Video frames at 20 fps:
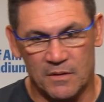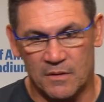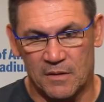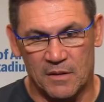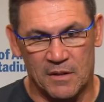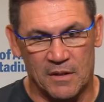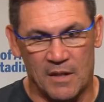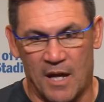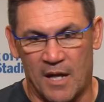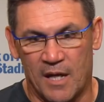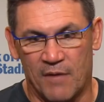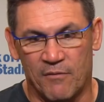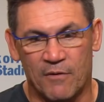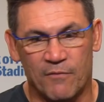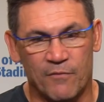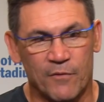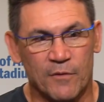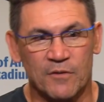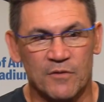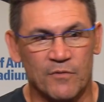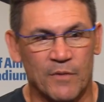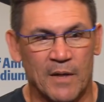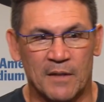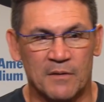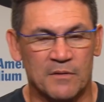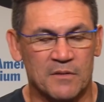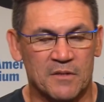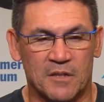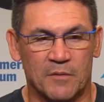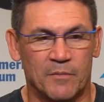not every first
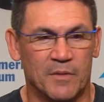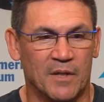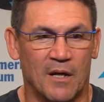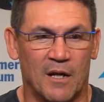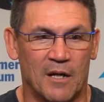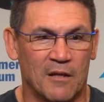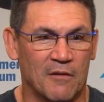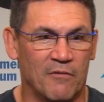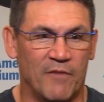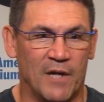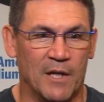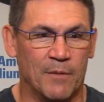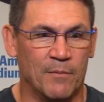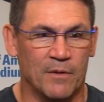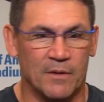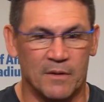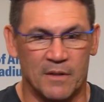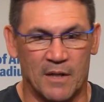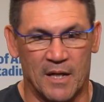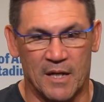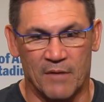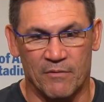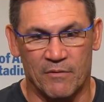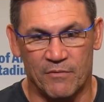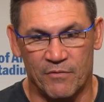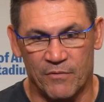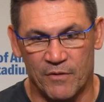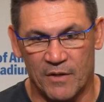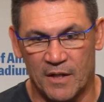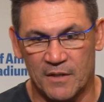rounder is going to be a Hall of Famer, and not every
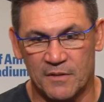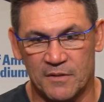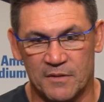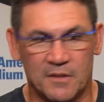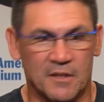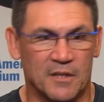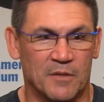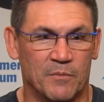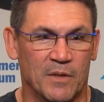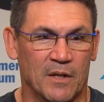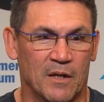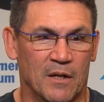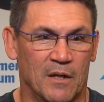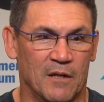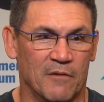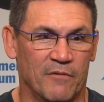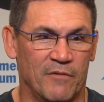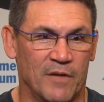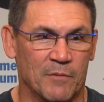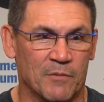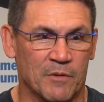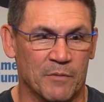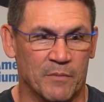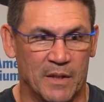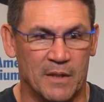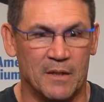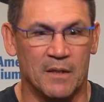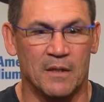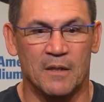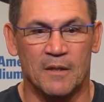free agent is going to be a Hall of Famer.
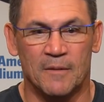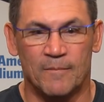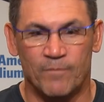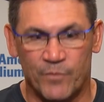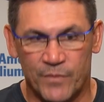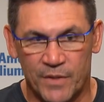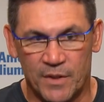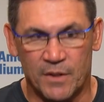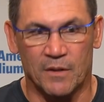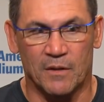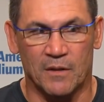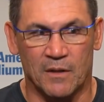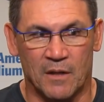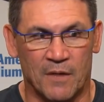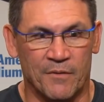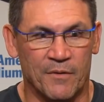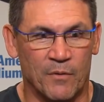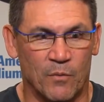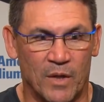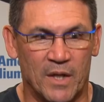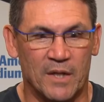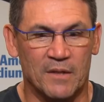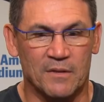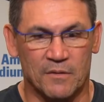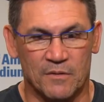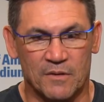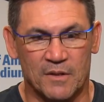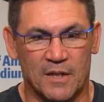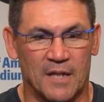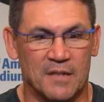But, you know, along the way,
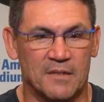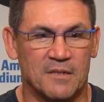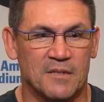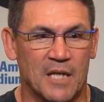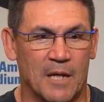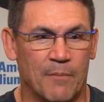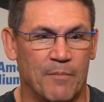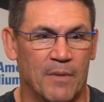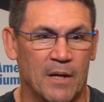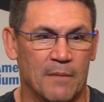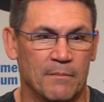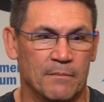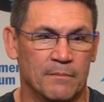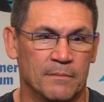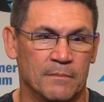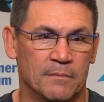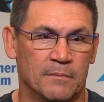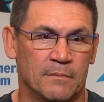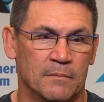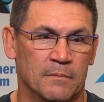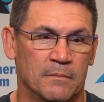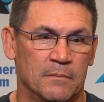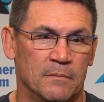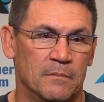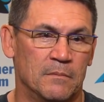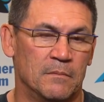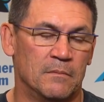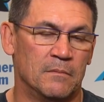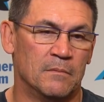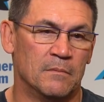those guys step up. Why is
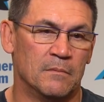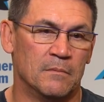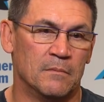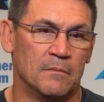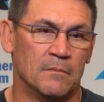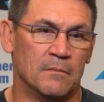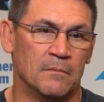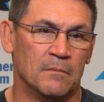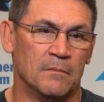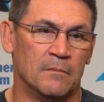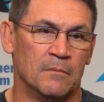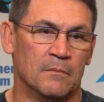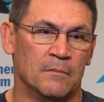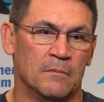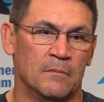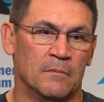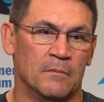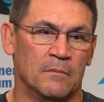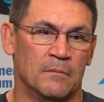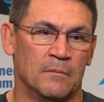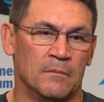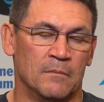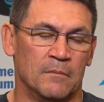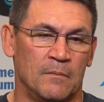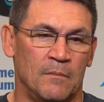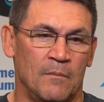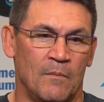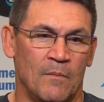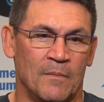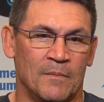Mario flourishing, though, this
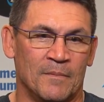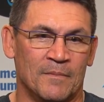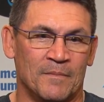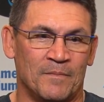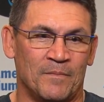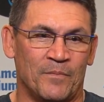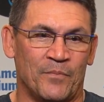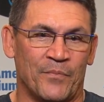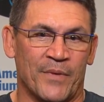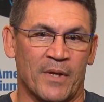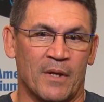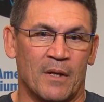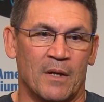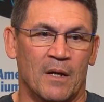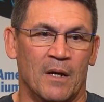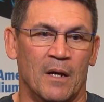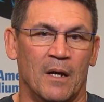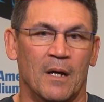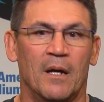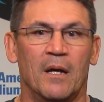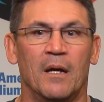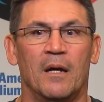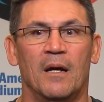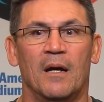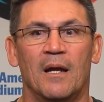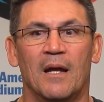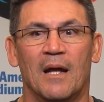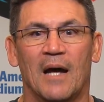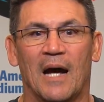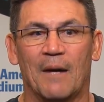year? Or the pace he's on this year
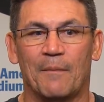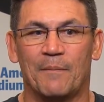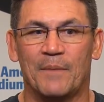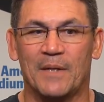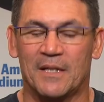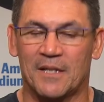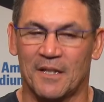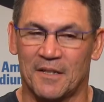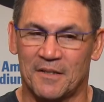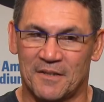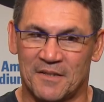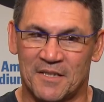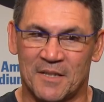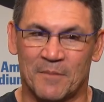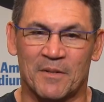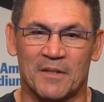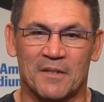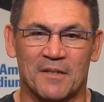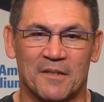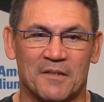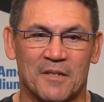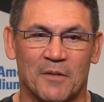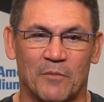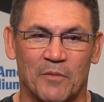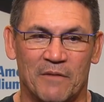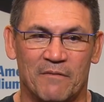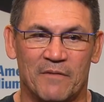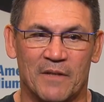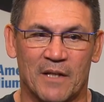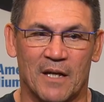is productive? Because of some of the things that
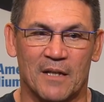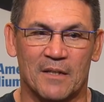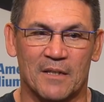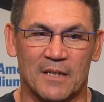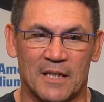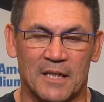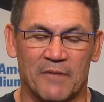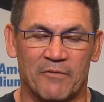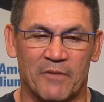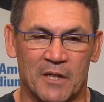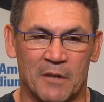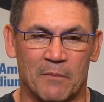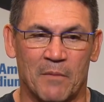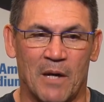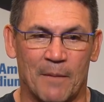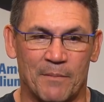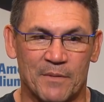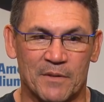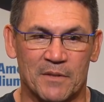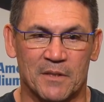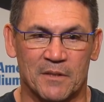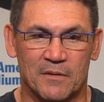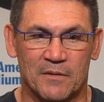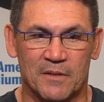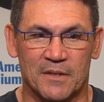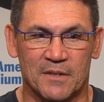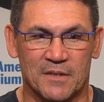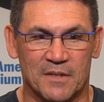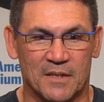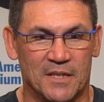we've done to give him
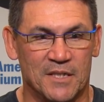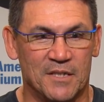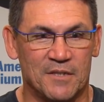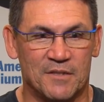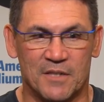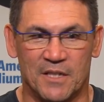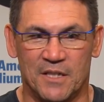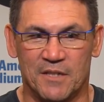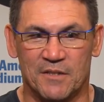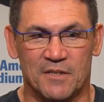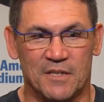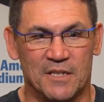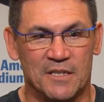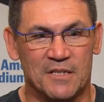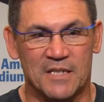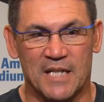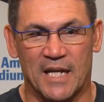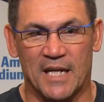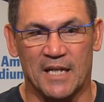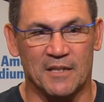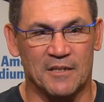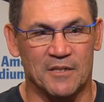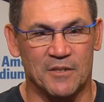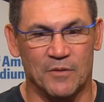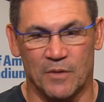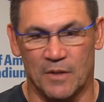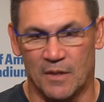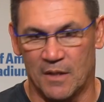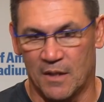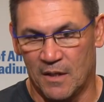opportunities, and he's taken
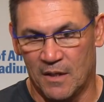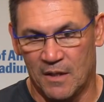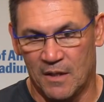to it